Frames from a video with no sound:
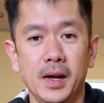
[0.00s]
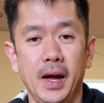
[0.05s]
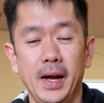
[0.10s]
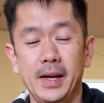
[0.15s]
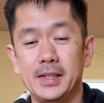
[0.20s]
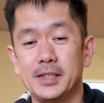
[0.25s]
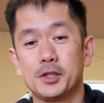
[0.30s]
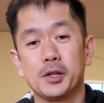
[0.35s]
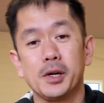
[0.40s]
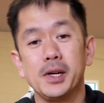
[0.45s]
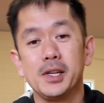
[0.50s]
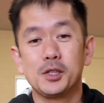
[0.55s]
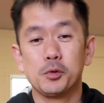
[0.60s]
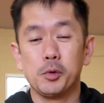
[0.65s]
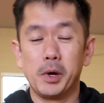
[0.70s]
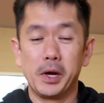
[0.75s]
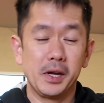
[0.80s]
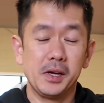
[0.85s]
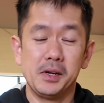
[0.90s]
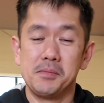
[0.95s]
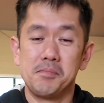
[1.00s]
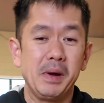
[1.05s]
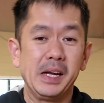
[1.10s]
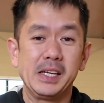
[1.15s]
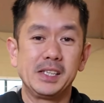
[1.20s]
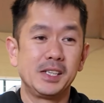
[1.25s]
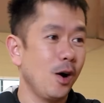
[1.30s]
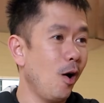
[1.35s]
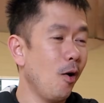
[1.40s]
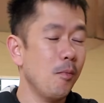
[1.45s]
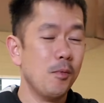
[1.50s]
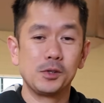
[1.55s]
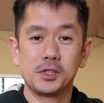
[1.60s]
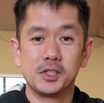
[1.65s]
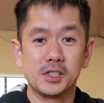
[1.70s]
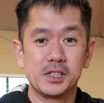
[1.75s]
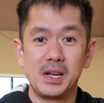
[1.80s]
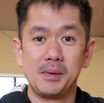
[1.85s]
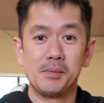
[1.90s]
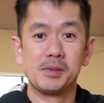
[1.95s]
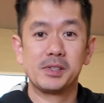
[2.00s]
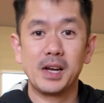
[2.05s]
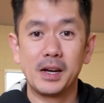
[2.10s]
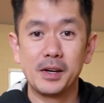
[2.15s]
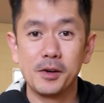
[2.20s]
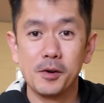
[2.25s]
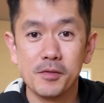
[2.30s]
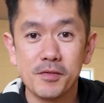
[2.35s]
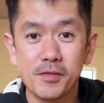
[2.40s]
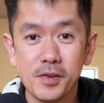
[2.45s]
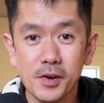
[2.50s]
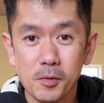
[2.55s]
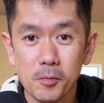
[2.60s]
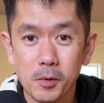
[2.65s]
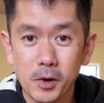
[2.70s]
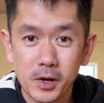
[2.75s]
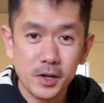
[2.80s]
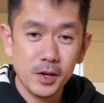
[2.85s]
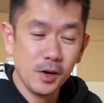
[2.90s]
And dry swing is basically almost the same as like doing footwork.